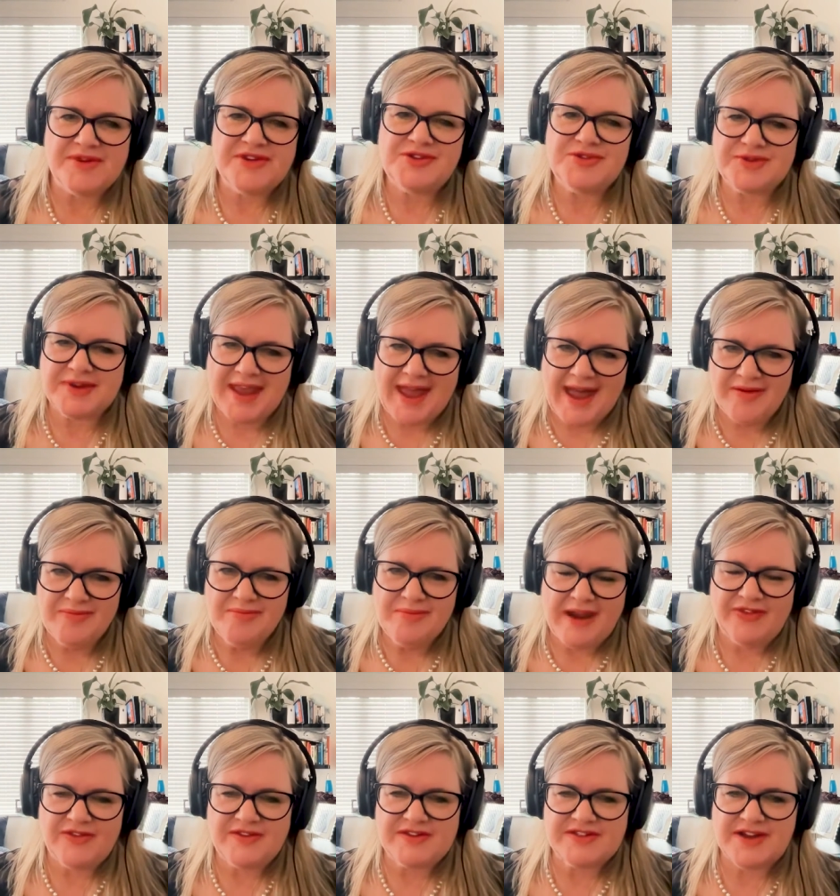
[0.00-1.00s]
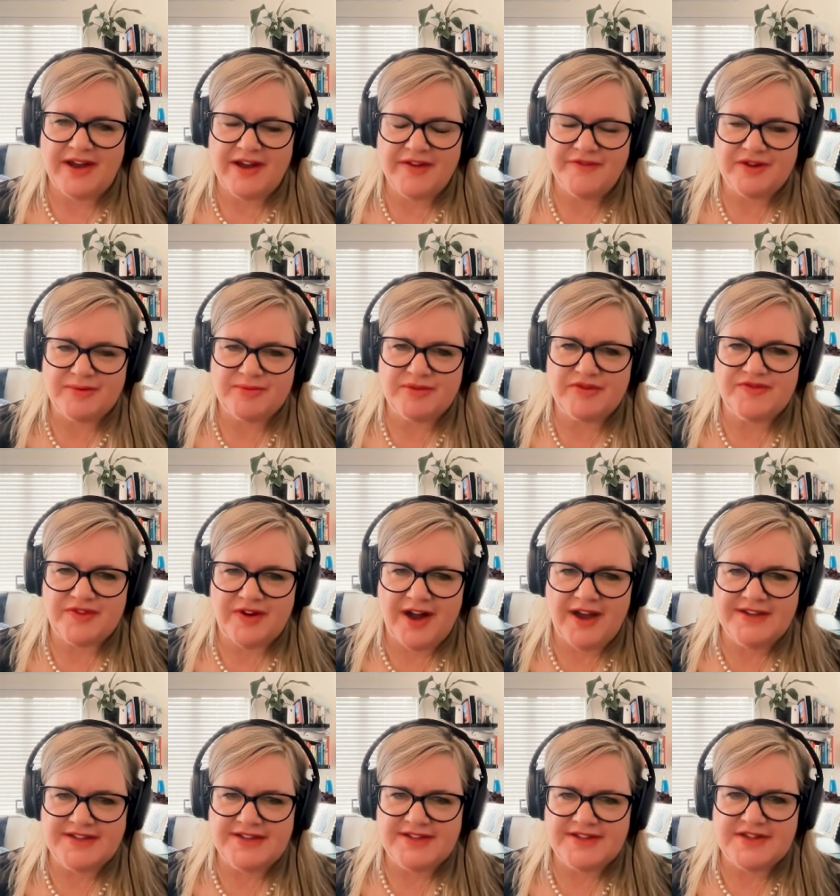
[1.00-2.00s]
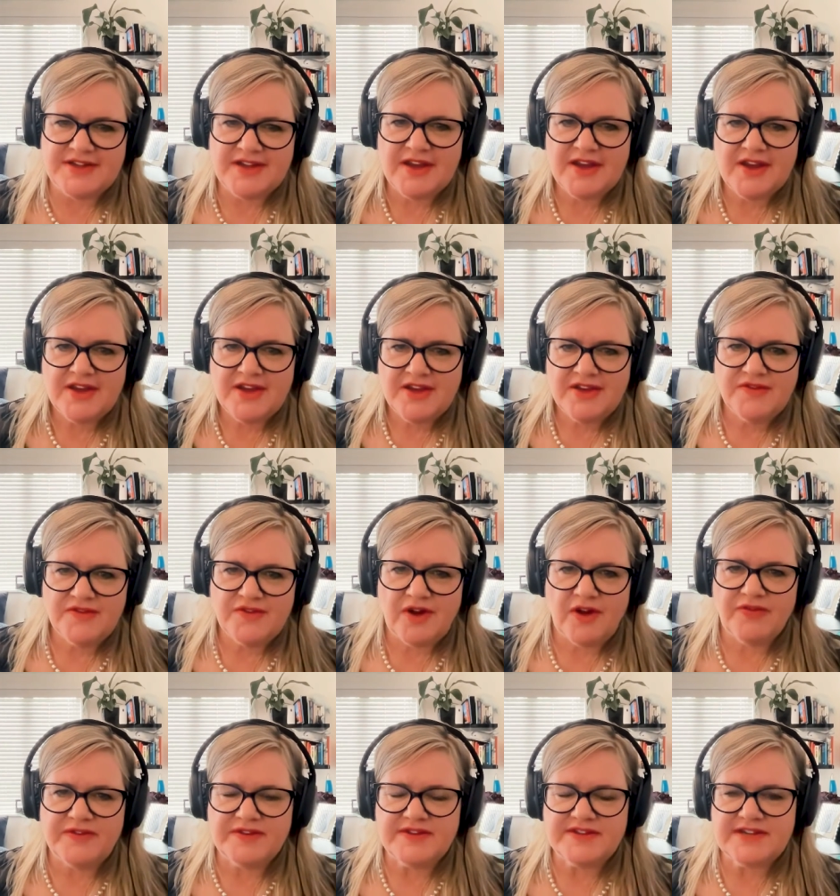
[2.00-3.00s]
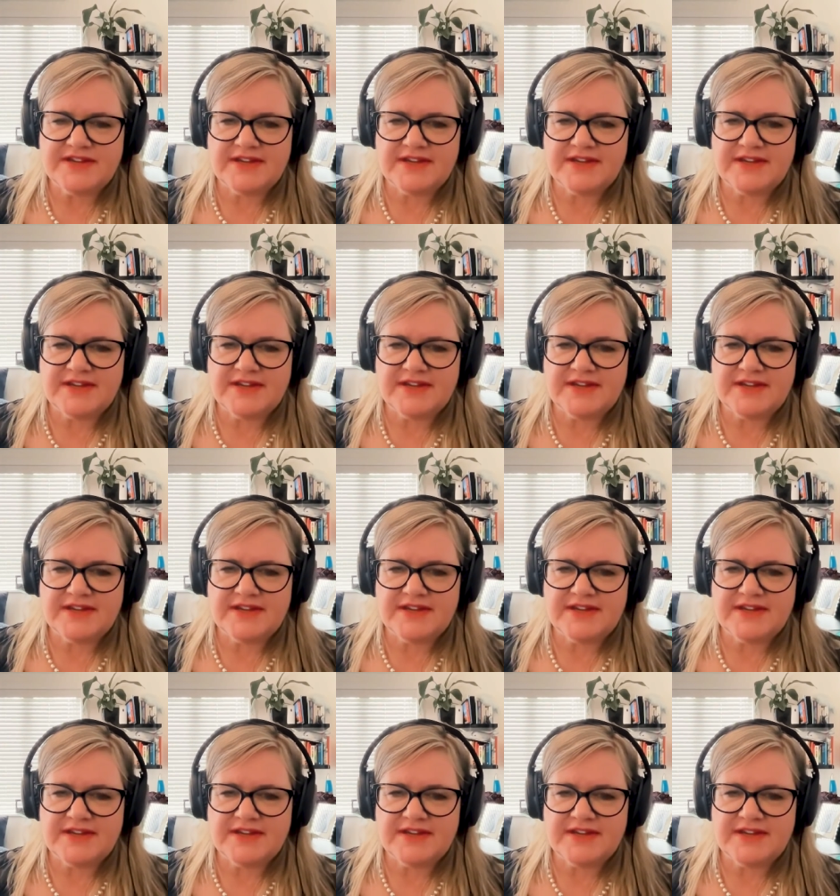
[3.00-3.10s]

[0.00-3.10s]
But you can make the time for it, provided you've got the